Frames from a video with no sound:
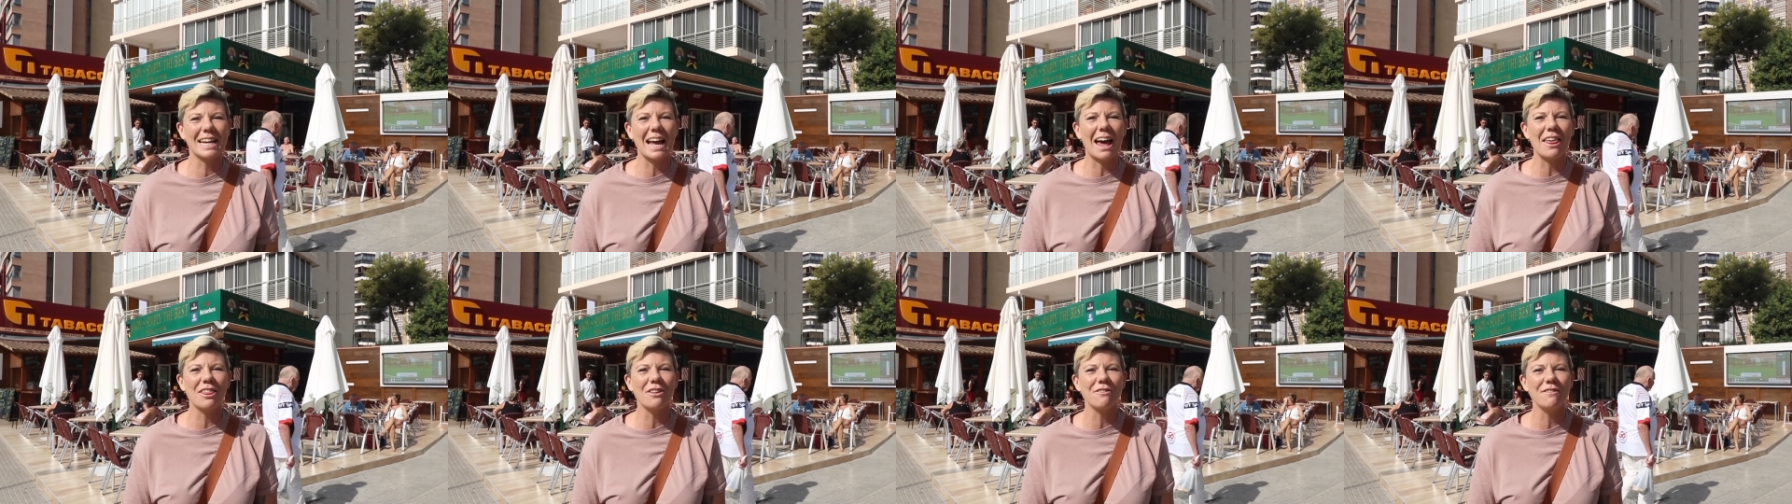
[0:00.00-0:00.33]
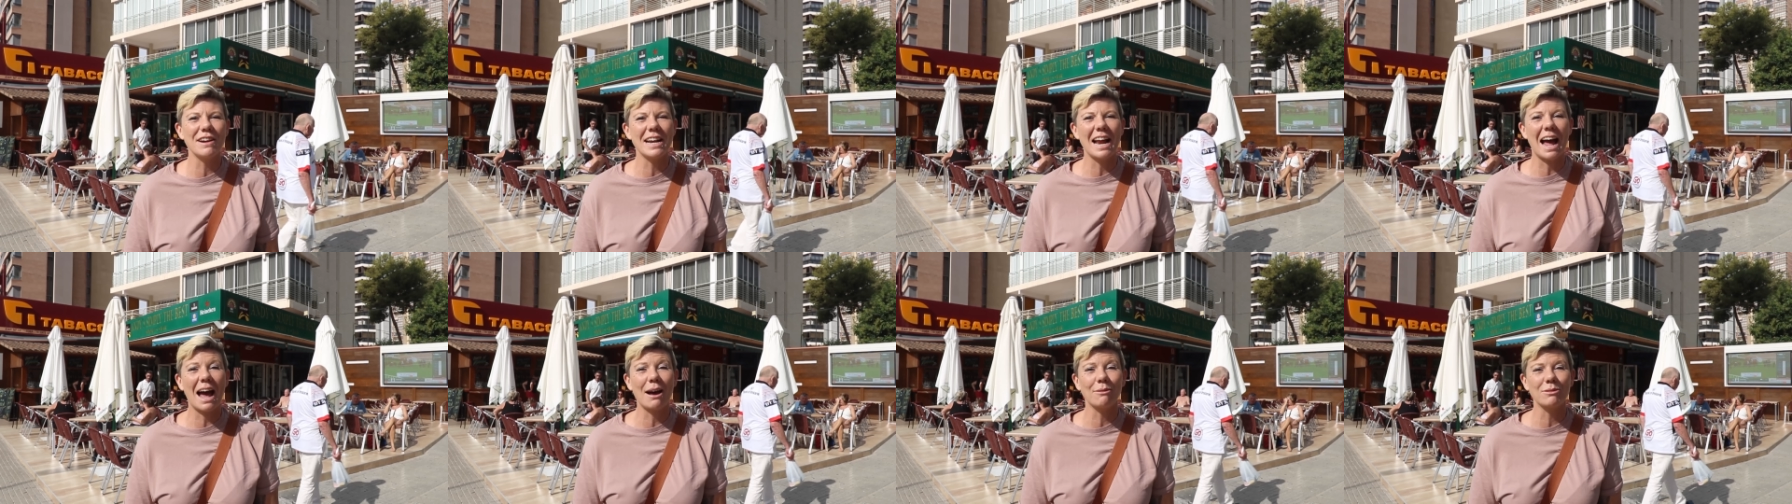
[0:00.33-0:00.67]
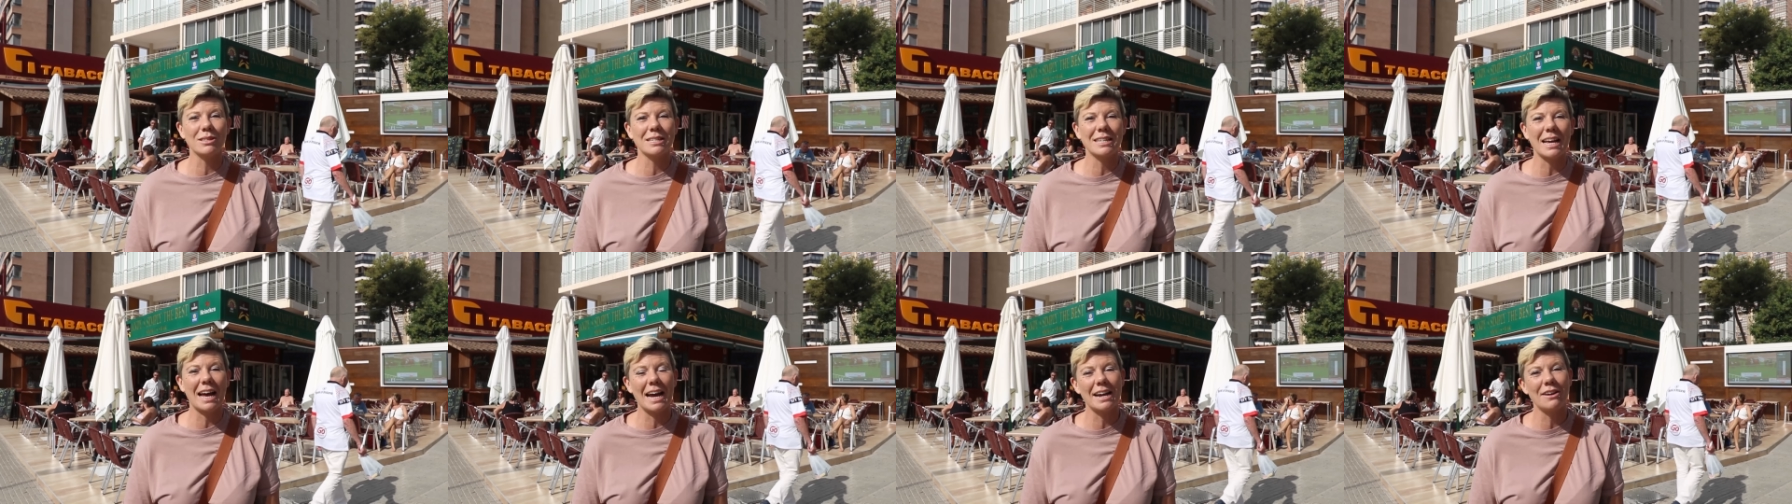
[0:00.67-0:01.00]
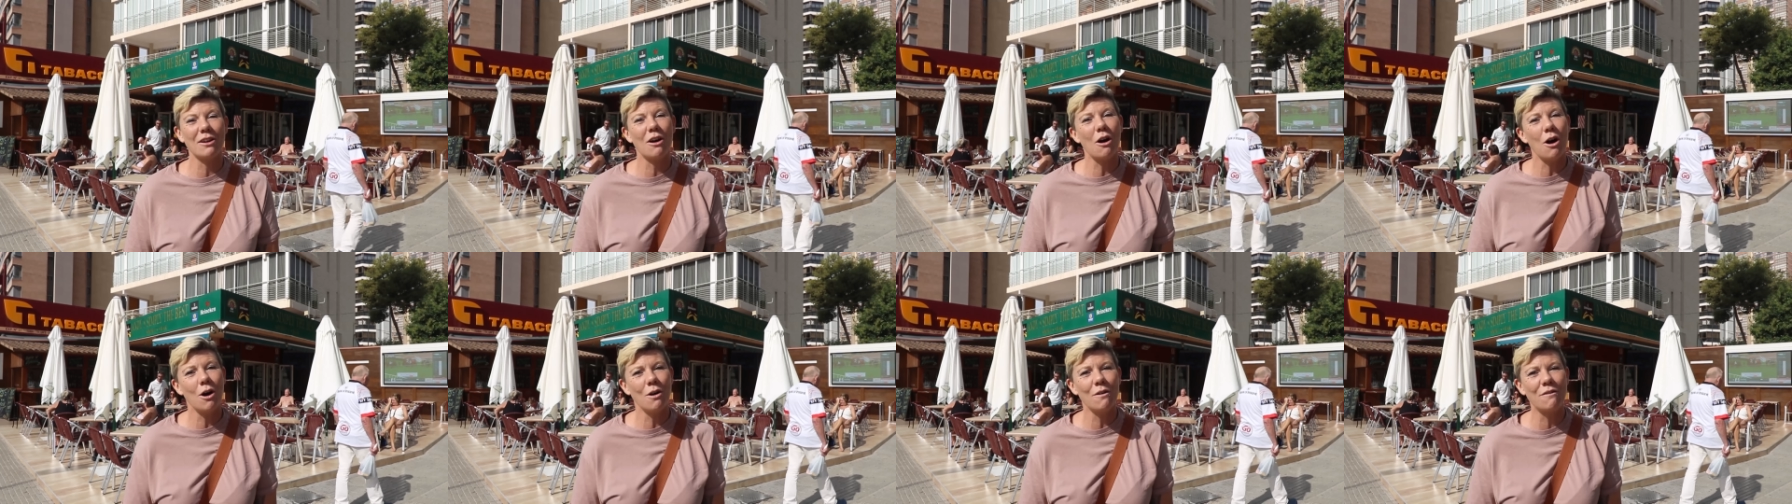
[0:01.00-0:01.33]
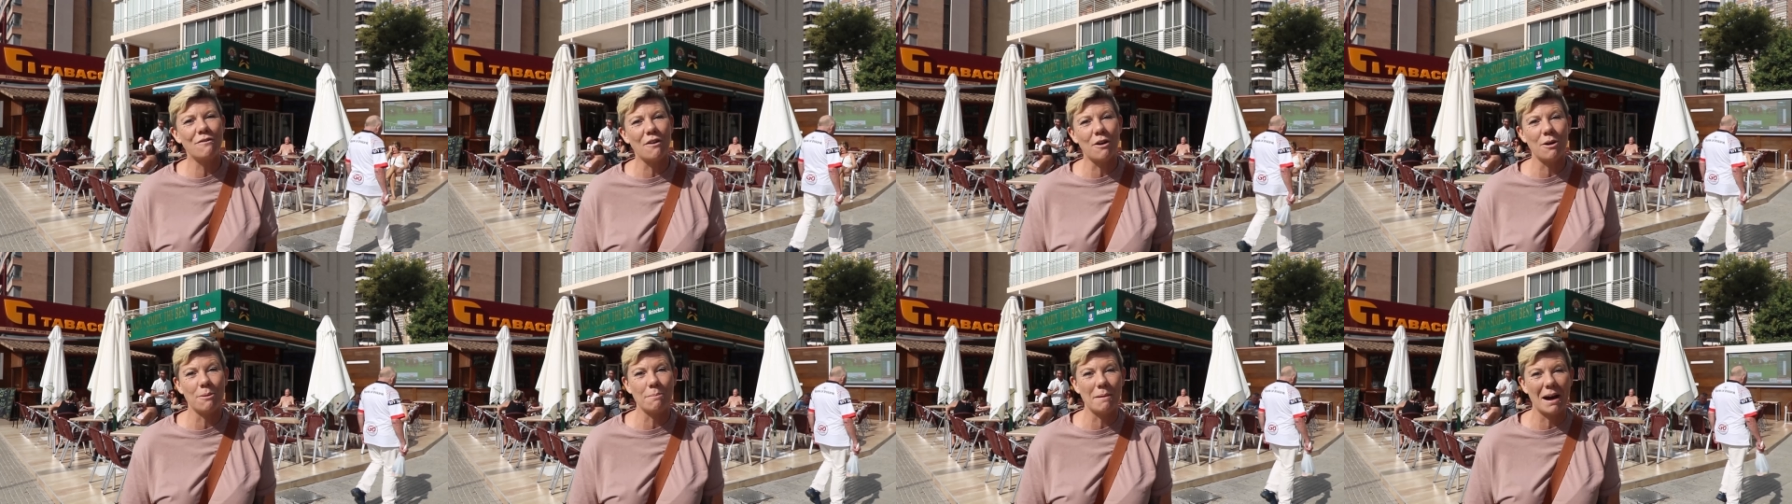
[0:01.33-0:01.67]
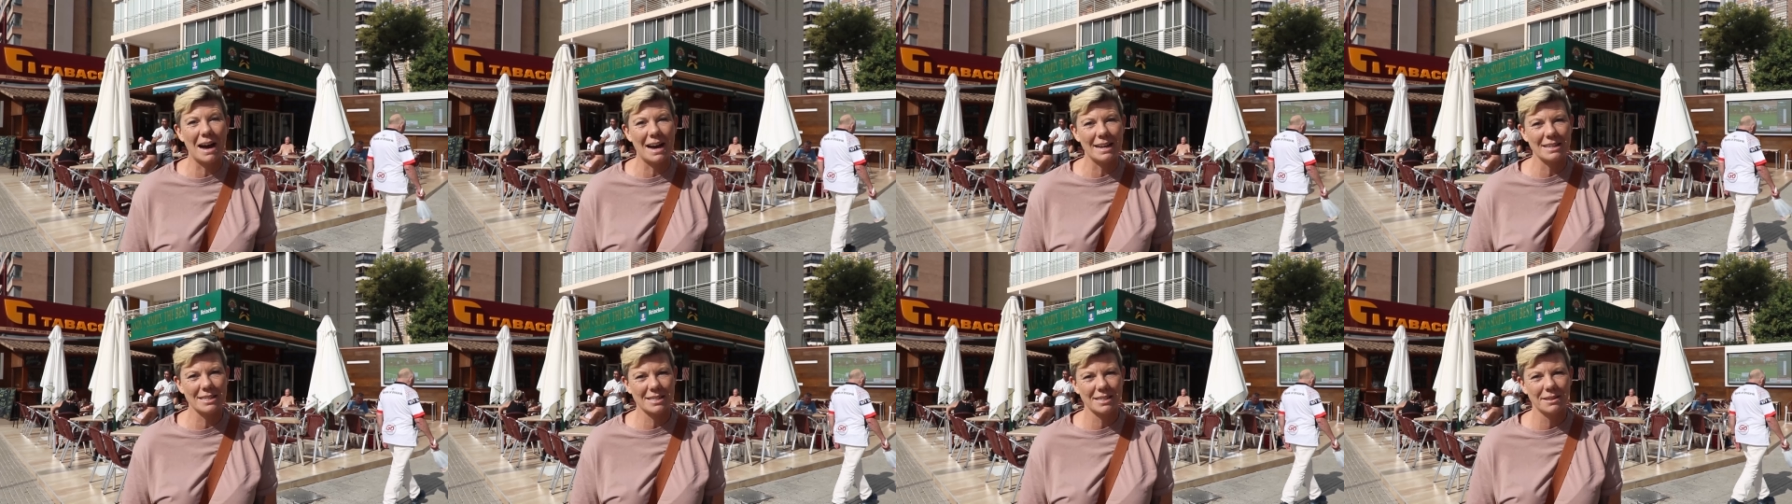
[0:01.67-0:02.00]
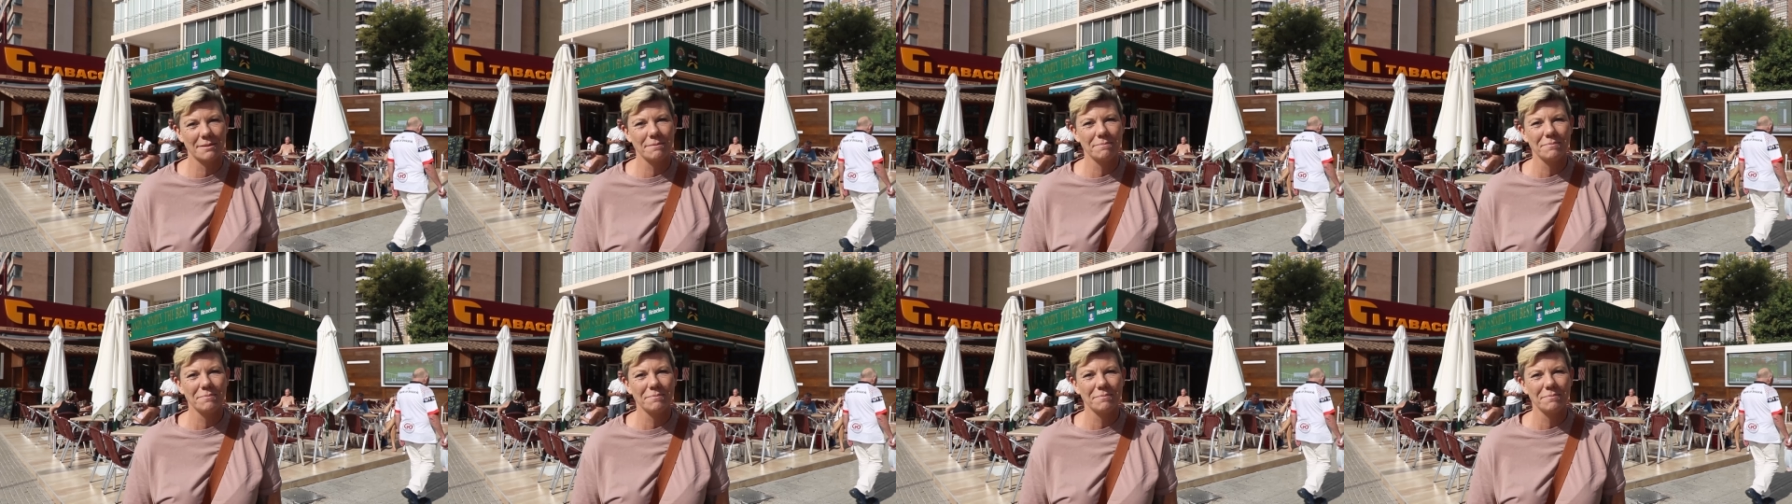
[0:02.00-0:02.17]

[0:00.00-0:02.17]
gathering outside all four bars.